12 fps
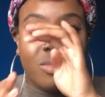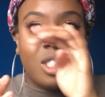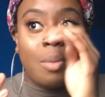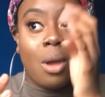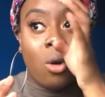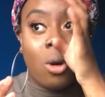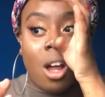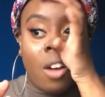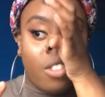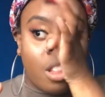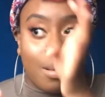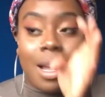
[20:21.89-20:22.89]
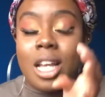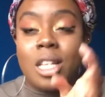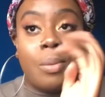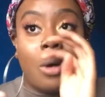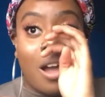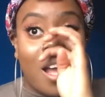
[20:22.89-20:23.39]
It's a bit all over the
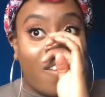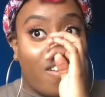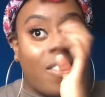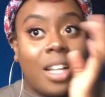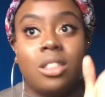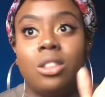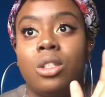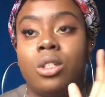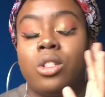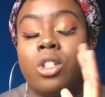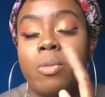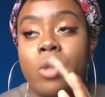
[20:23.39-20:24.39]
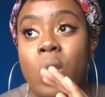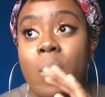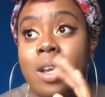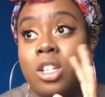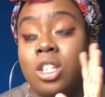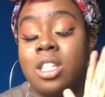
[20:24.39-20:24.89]
place, but I've answered some of the
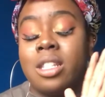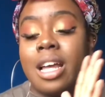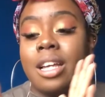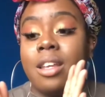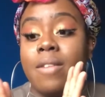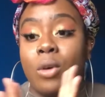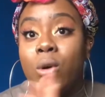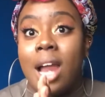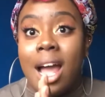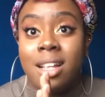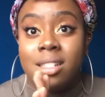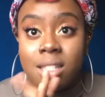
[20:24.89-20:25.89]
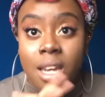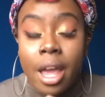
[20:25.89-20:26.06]
questions that you've all asked.